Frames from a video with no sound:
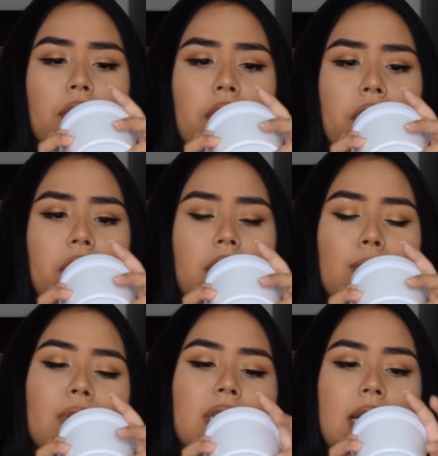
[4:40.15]

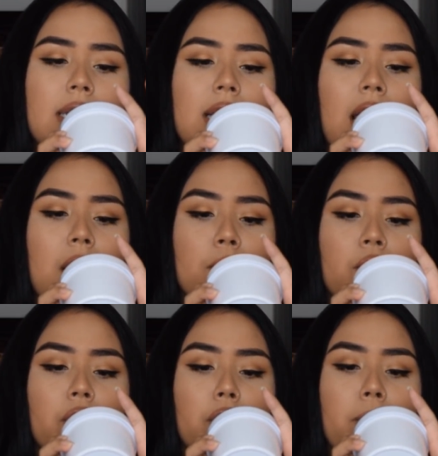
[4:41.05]
It will says
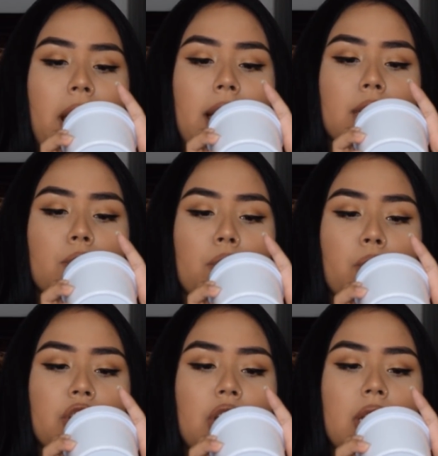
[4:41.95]
hemorrhoidal pads with
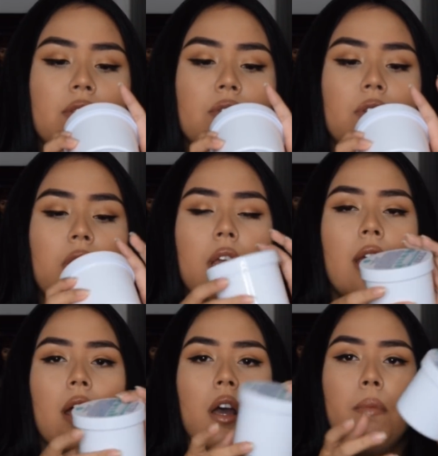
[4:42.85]
witch hazel,
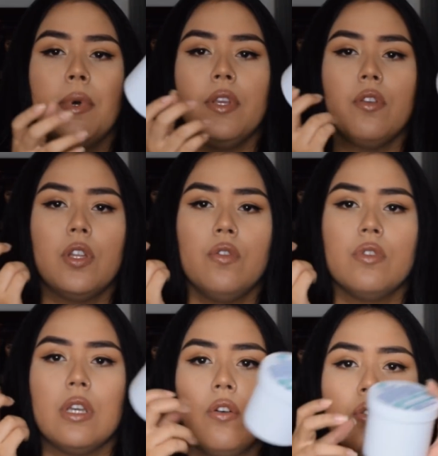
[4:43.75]
but you can
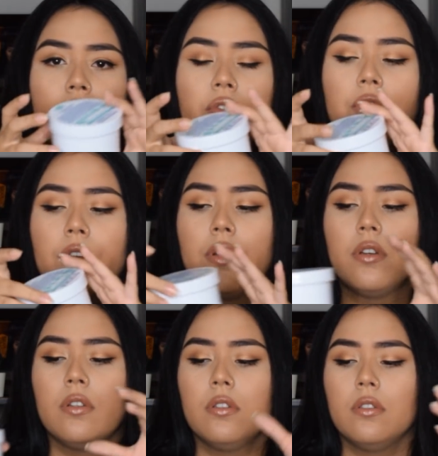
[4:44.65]
use it also for
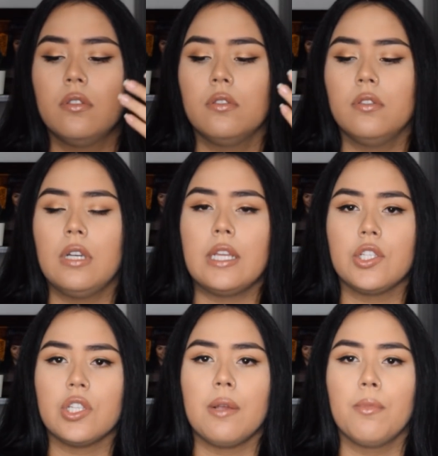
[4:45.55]
not
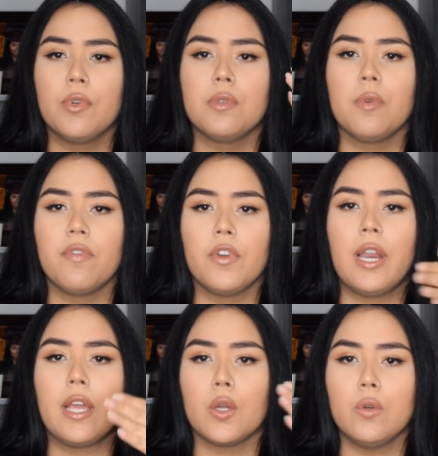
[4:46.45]
just hemorrhoids, but for
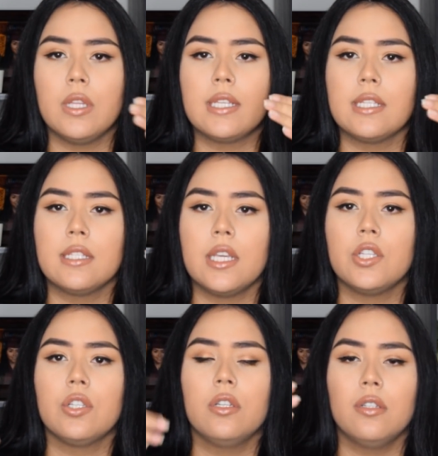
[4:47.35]
like a cooling
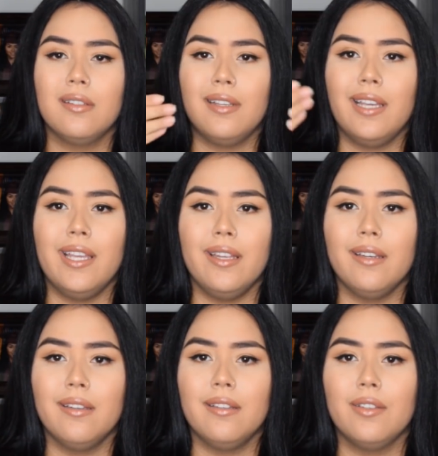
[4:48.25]
sensation in,
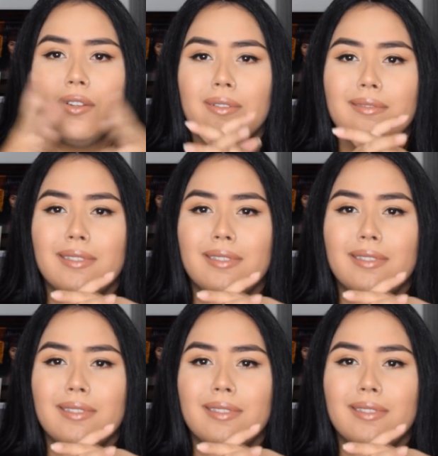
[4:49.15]
you know,